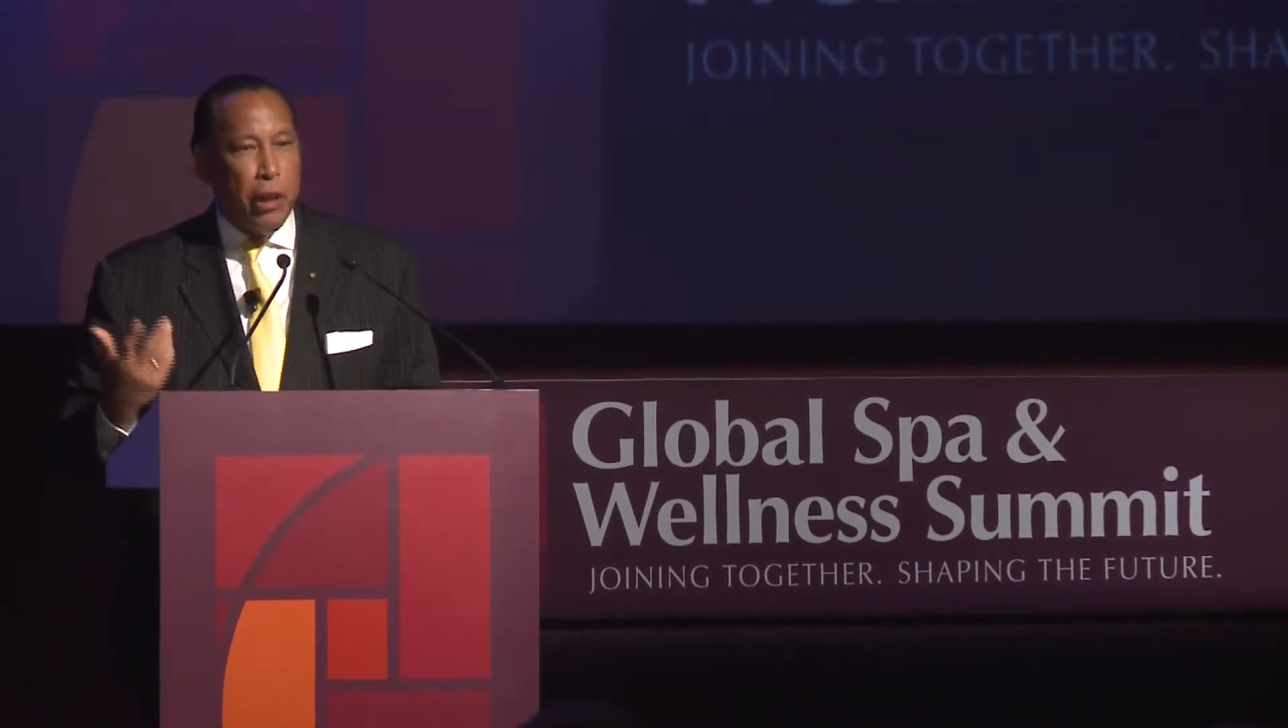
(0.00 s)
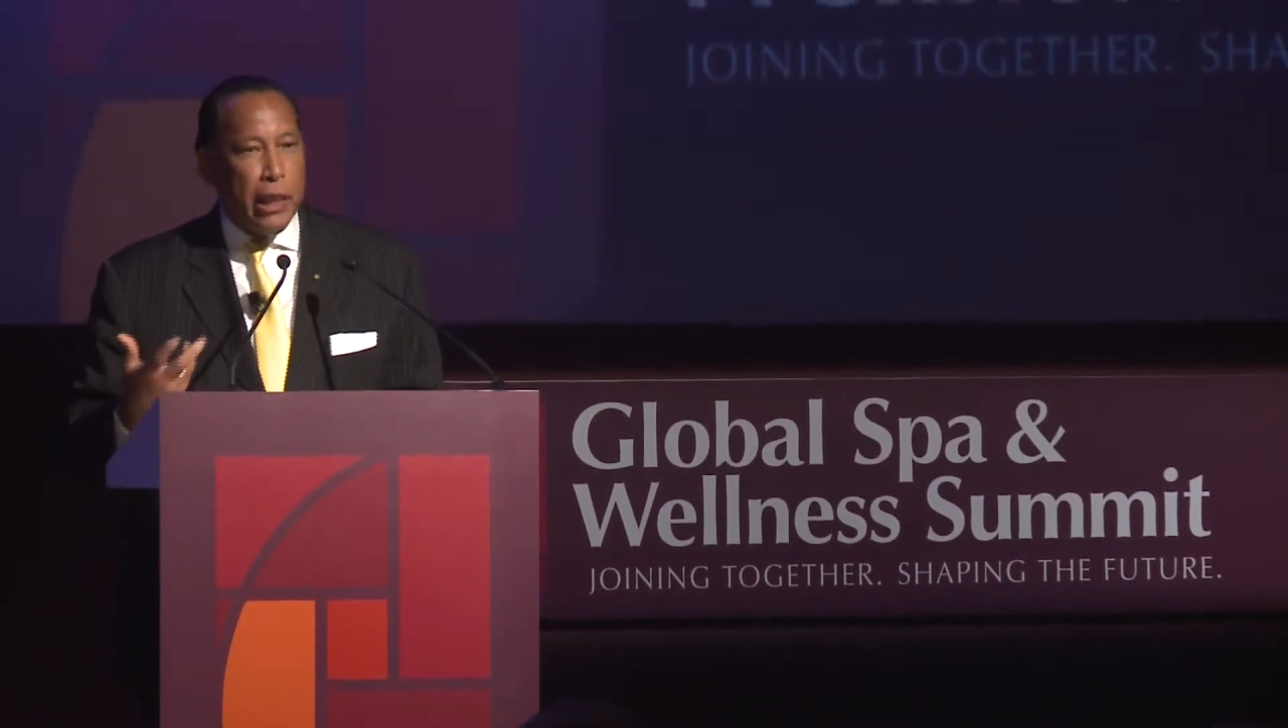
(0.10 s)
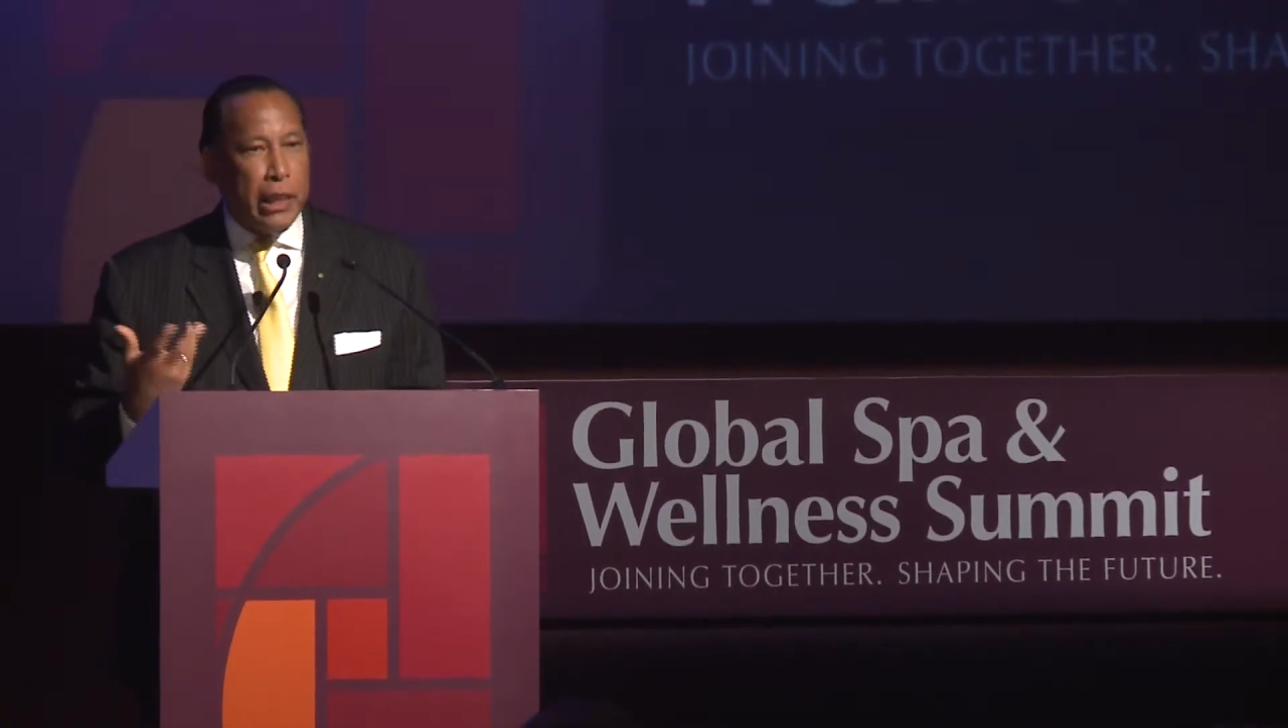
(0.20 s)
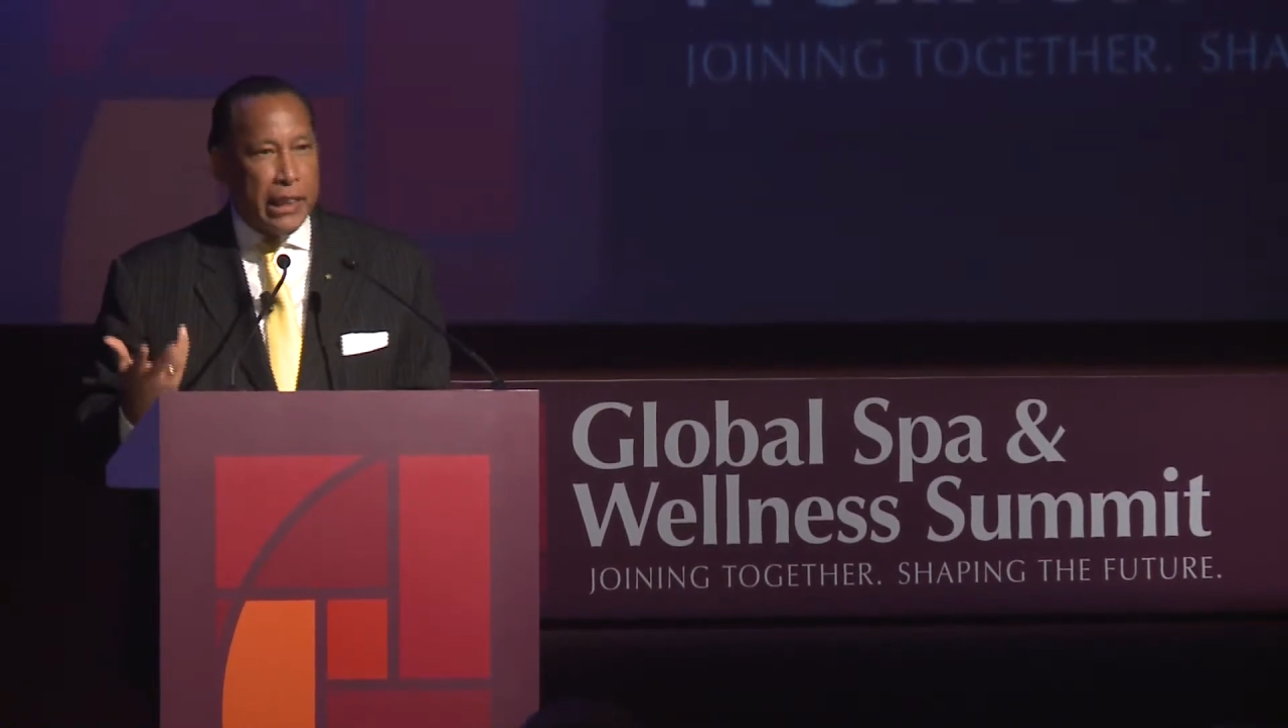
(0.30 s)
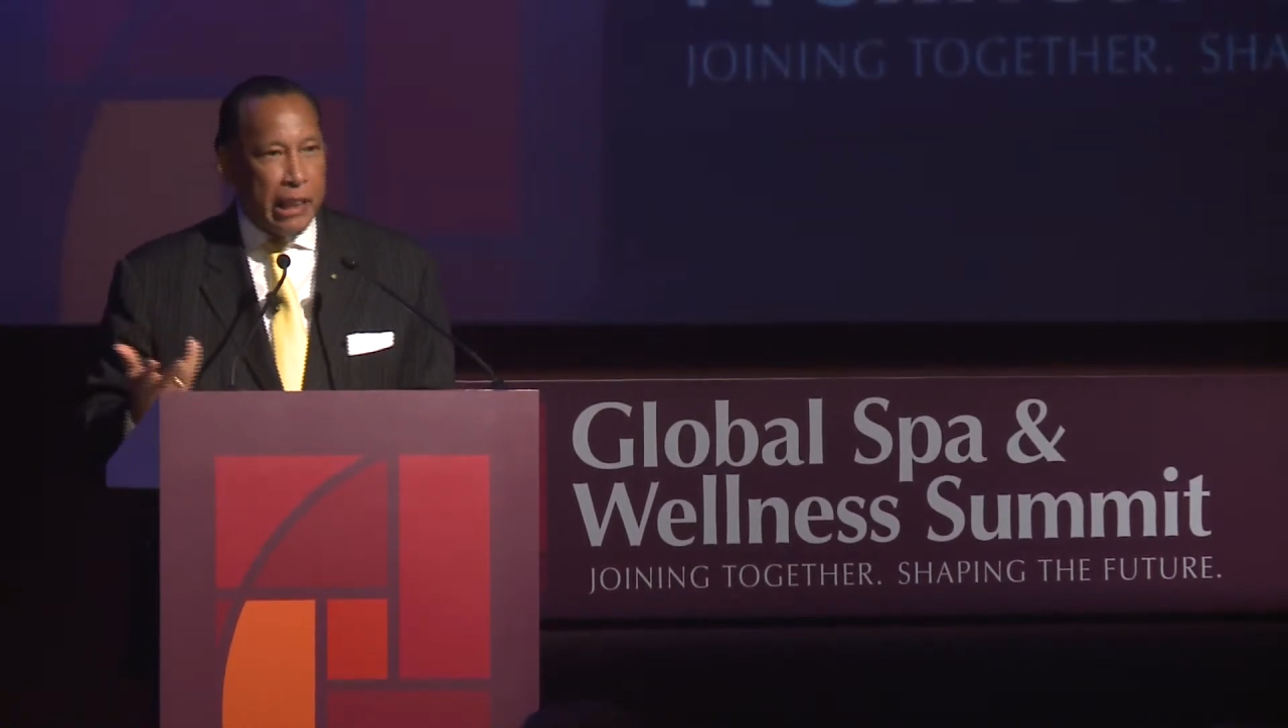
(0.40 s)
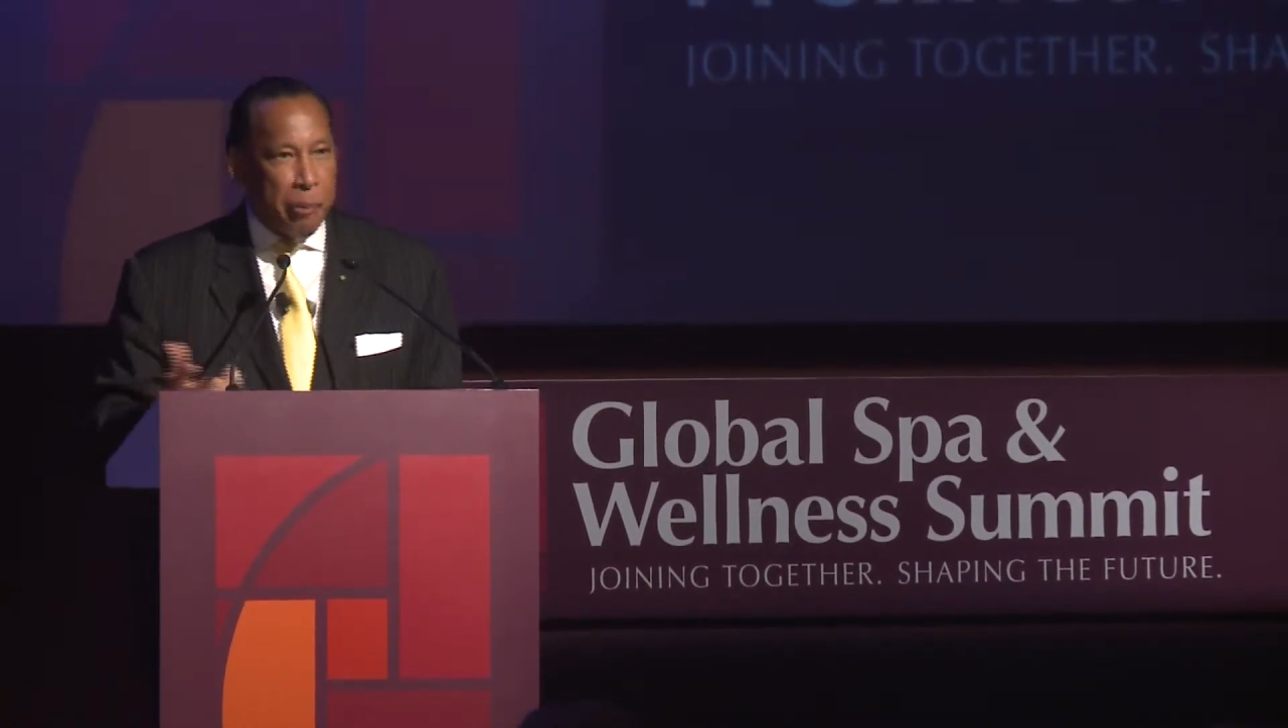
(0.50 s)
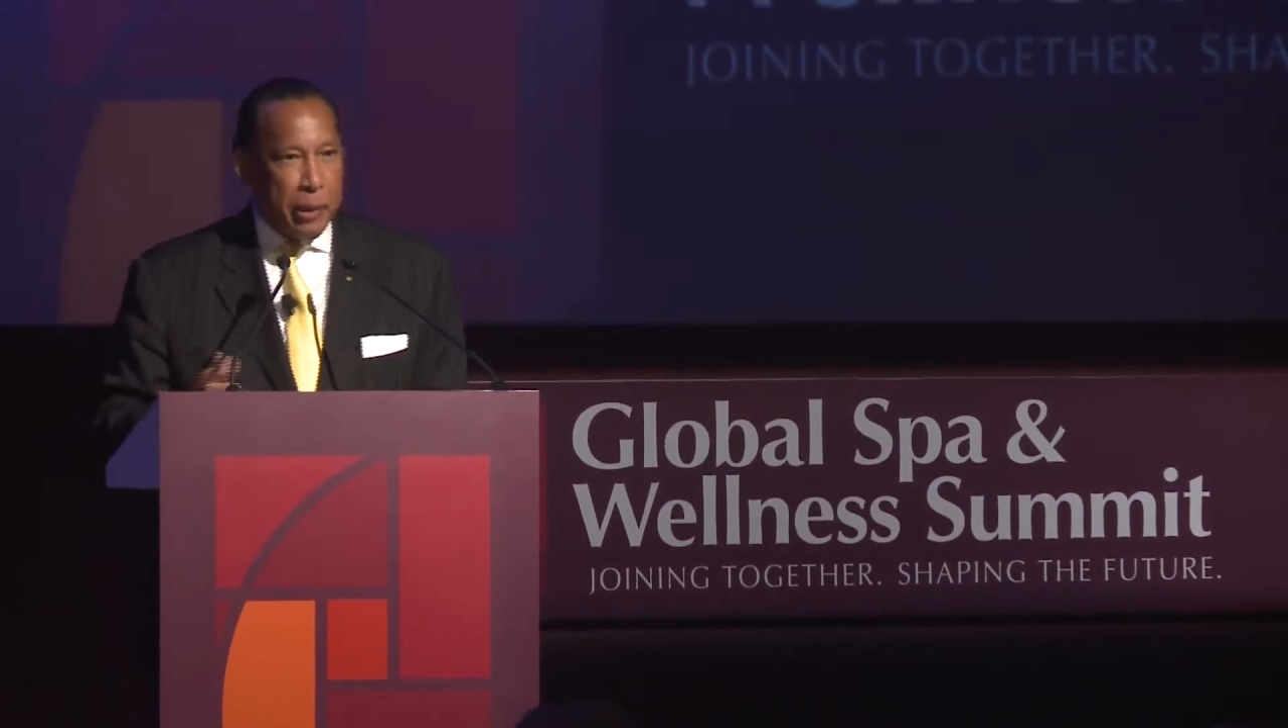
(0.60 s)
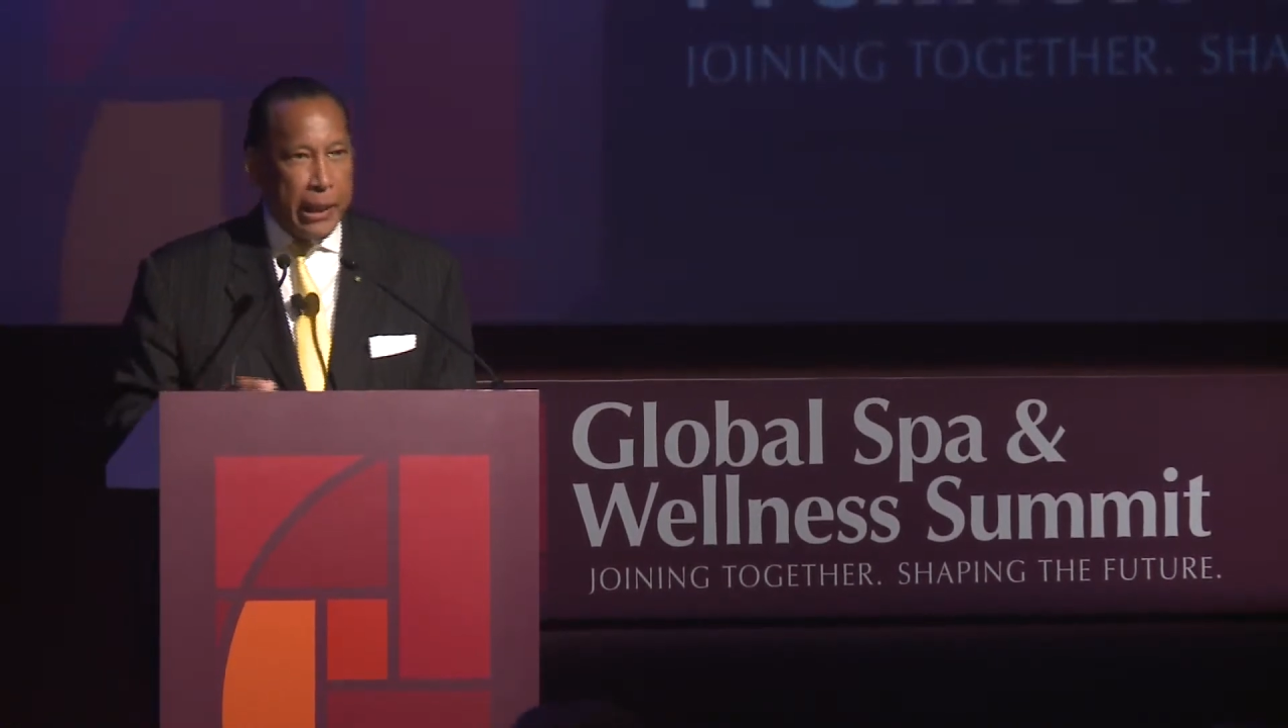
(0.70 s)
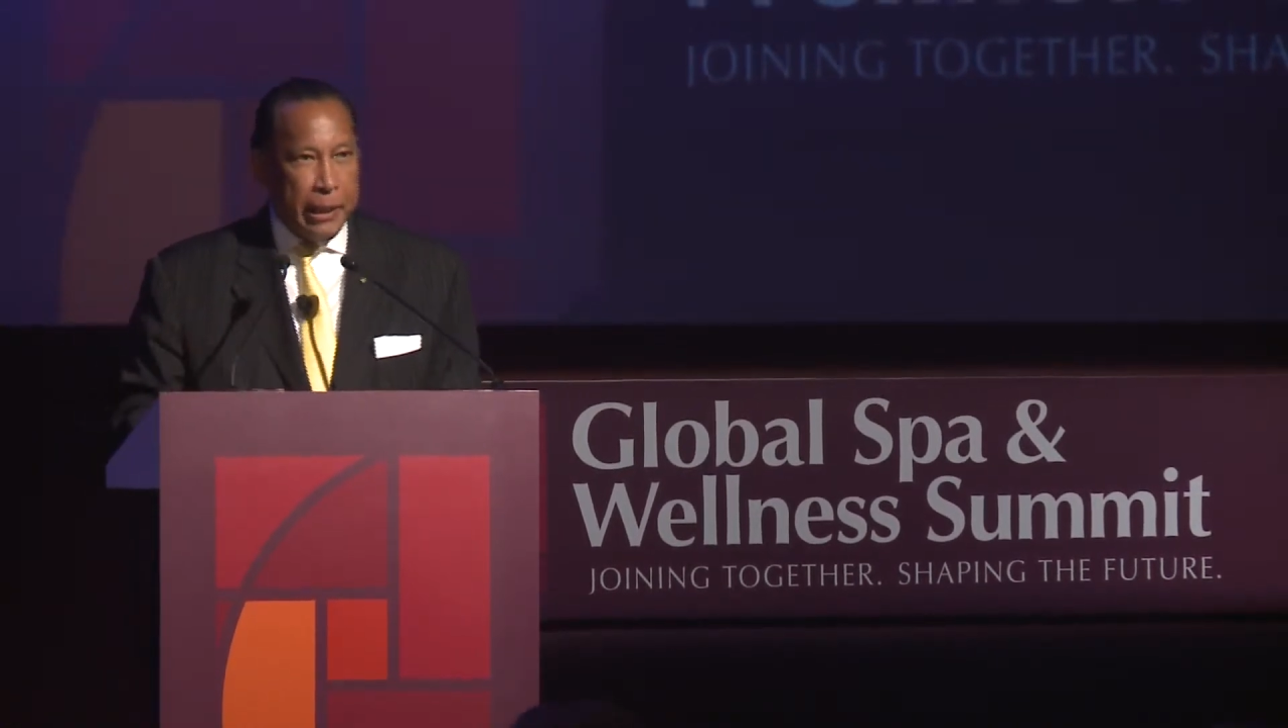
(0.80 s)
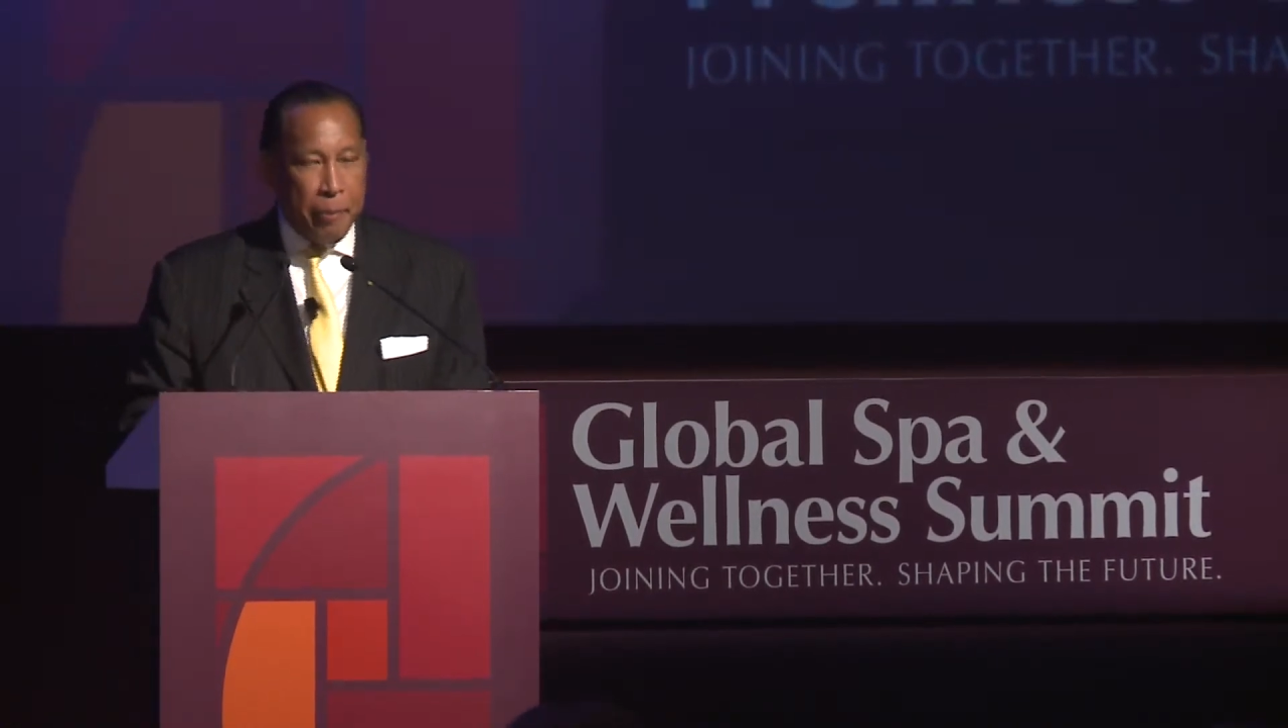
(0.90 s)
running this
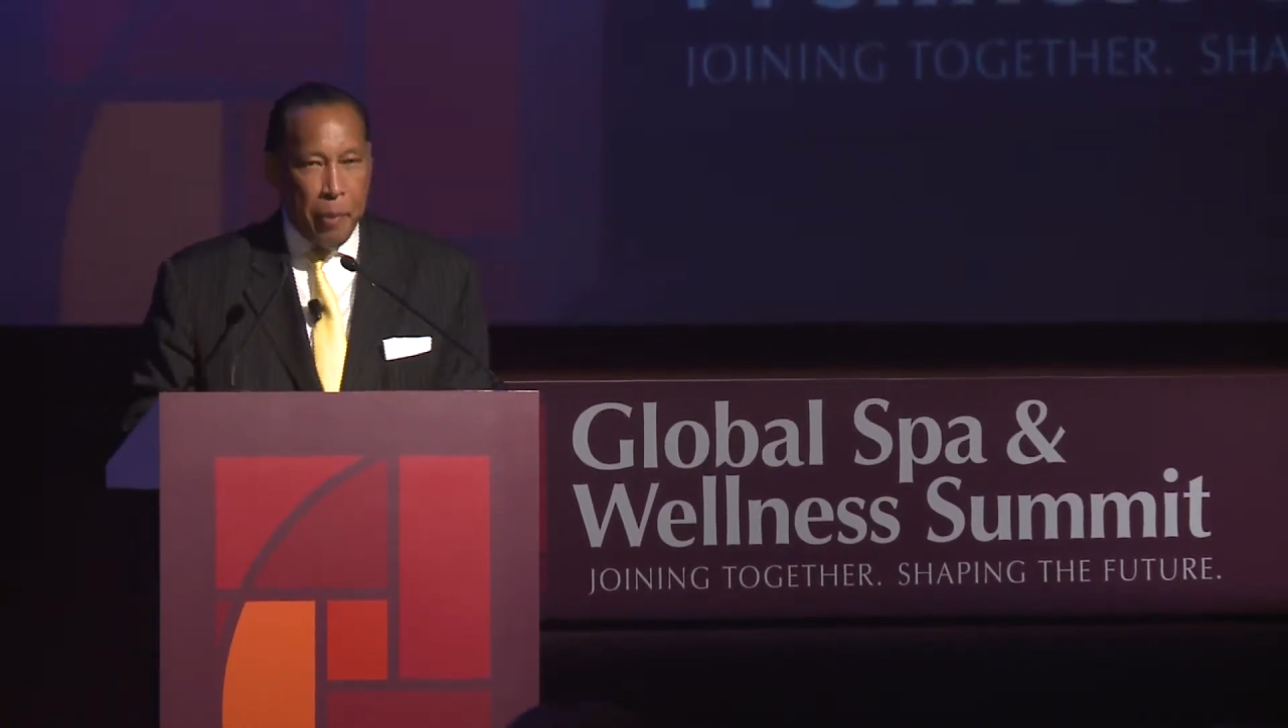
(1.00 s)
company.